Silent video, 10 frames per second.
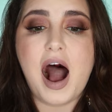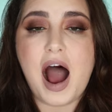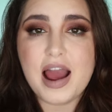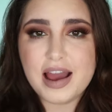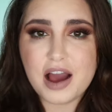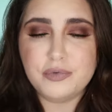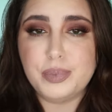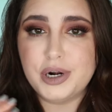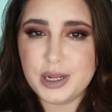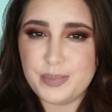I have
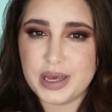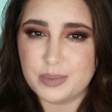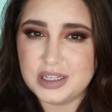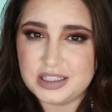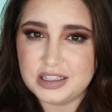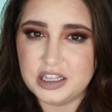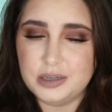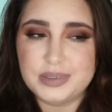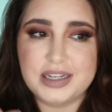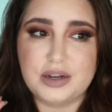pretty pigmented
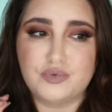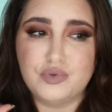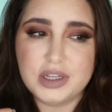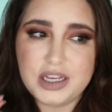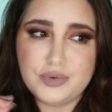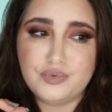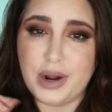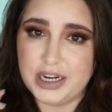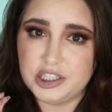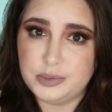lips, like really
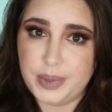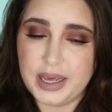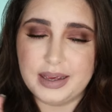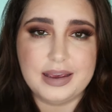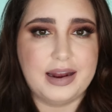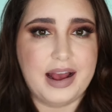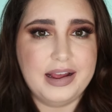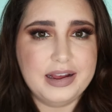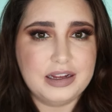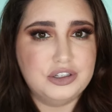reddish pink, and
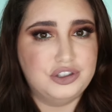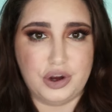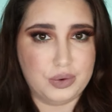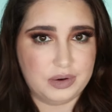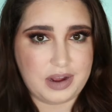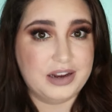I don't,